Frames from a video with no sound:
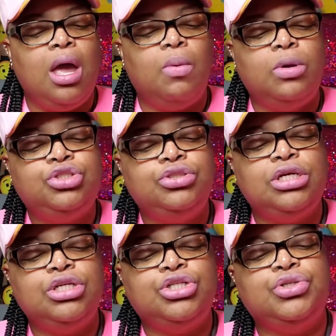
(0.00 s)
and what you
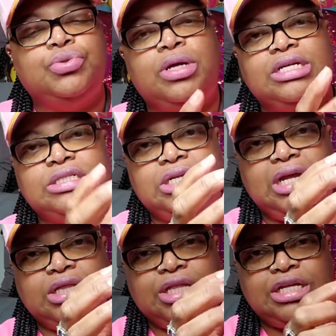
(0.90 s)
need to do is
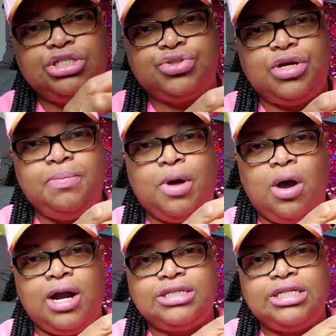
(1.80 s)
click these three
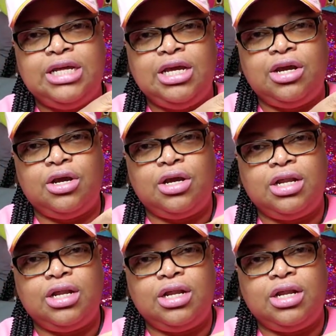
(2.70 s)
bars here.